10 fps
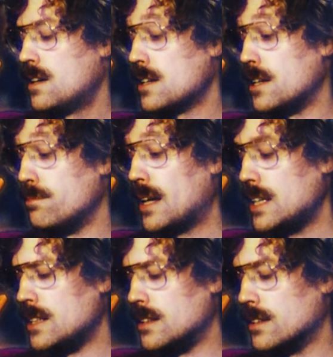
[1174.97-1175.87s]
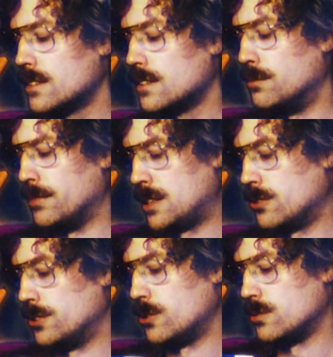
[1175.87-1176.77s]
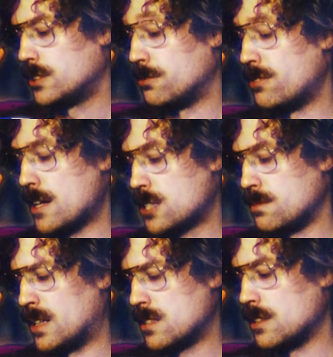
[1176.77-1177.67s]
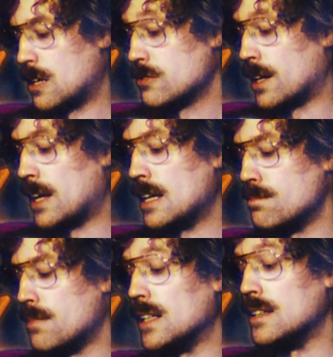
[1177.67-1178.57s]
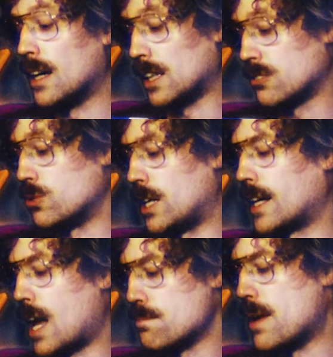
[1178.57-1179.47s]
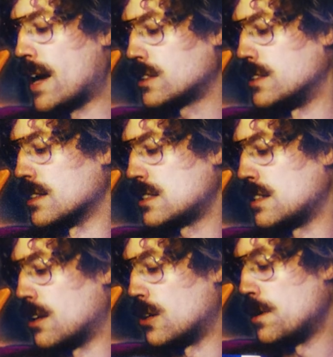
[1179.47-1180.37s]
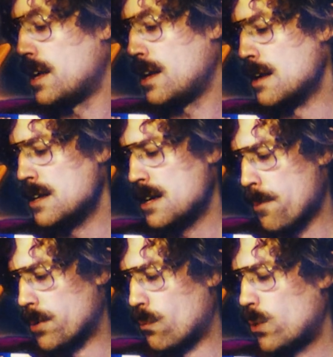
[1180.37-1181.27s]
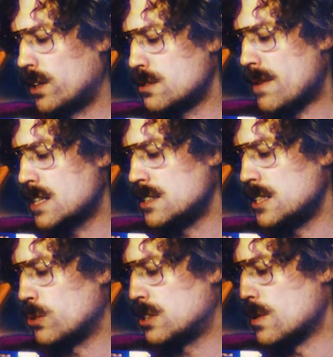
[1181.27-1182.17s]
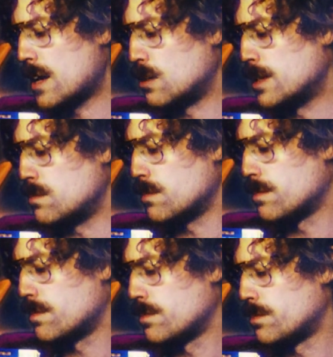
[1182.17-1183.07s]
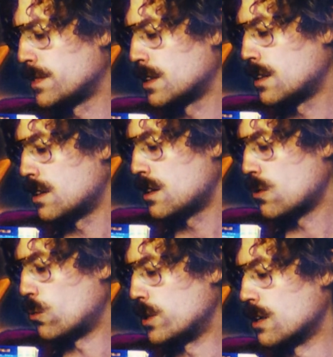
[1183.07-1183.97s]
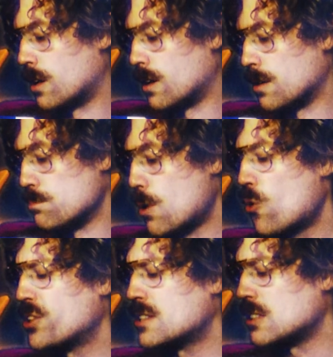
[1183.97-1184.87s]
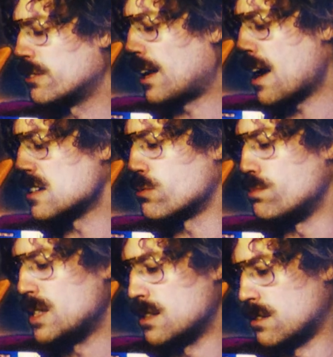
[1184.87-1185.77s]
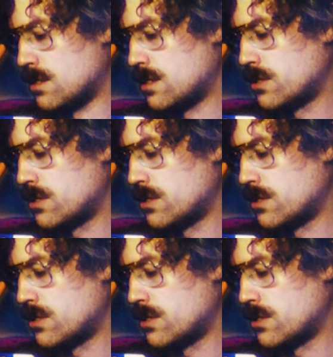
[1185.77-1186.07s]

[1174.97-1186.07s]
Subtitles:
I made a mental note to fashion myself a handmade knife when I got back to the cell. "But I'm willing to make a deal with you, Edelman. We are both civilized men.